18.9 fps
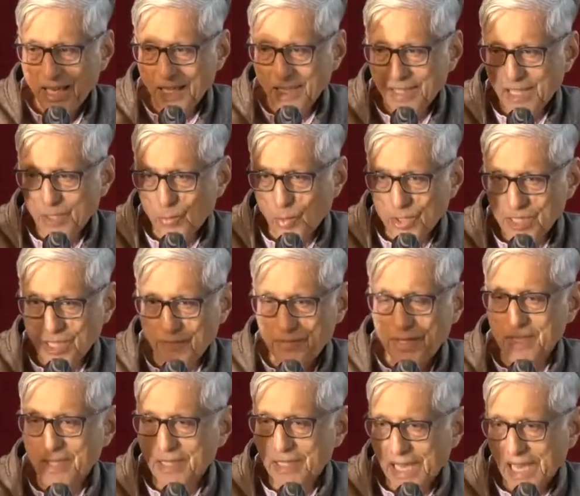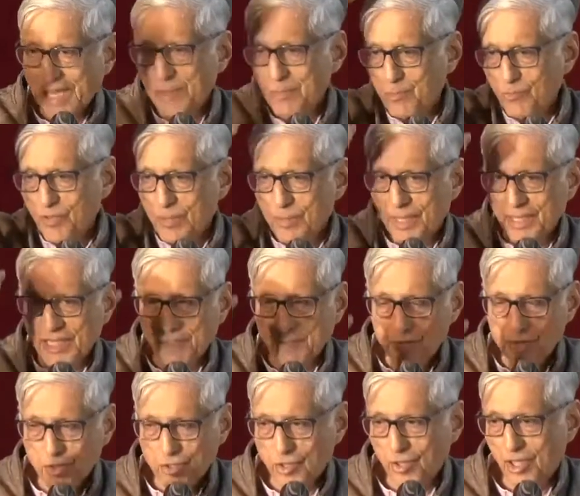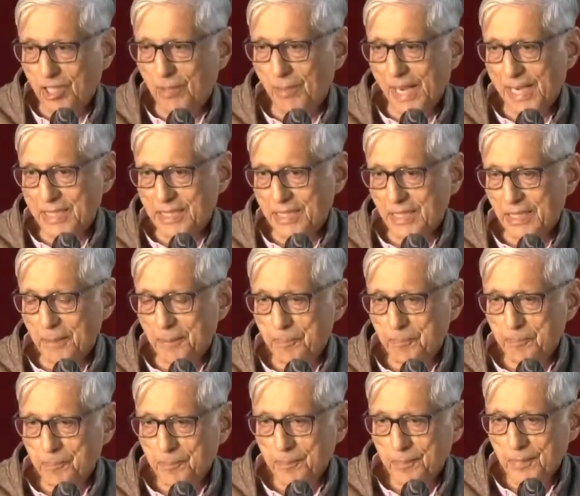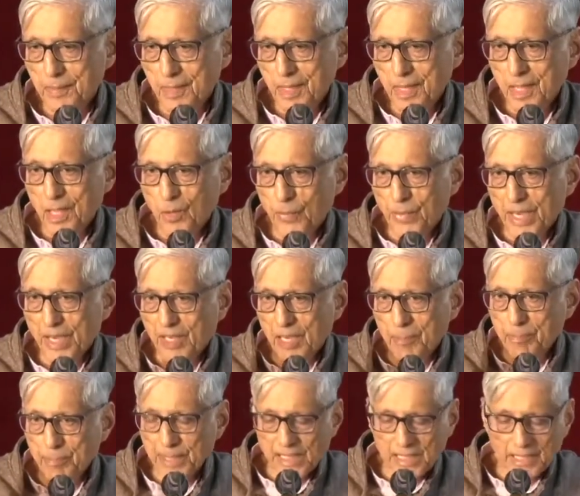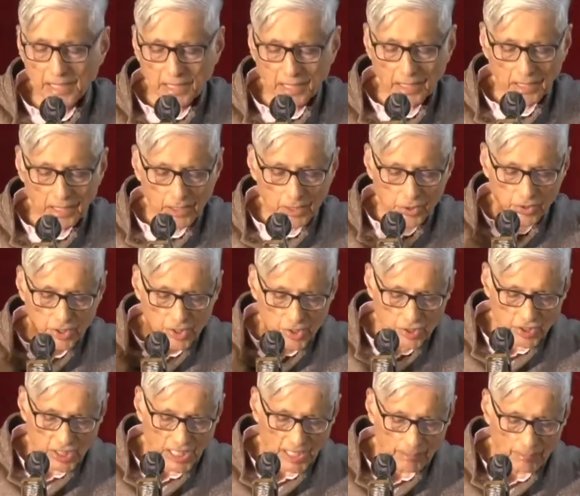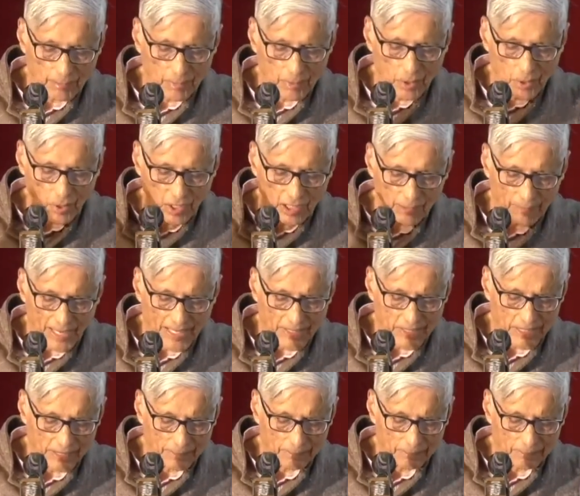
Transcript: that whatever name we may give to the Almighty, we are appealing to the same Almighty.